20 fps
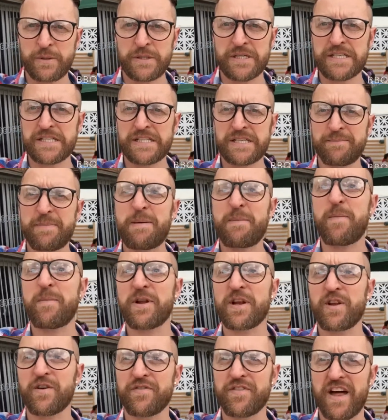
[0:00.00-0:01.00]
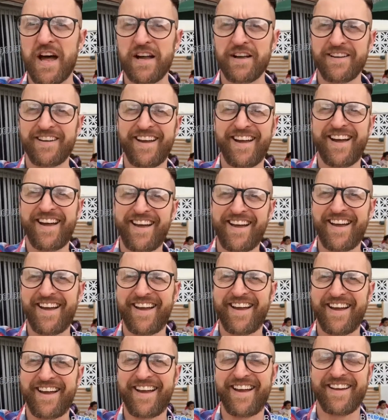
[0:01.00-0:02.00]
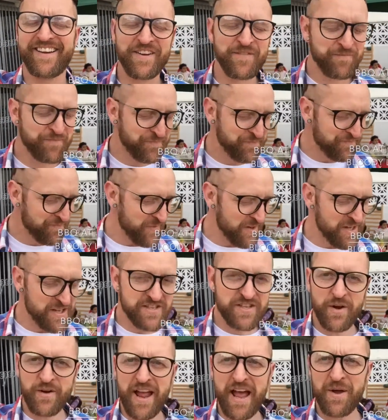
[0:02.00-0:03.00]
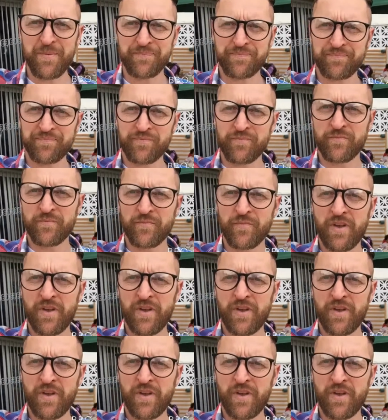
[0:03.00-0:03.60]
My mum will love that. So, yeah.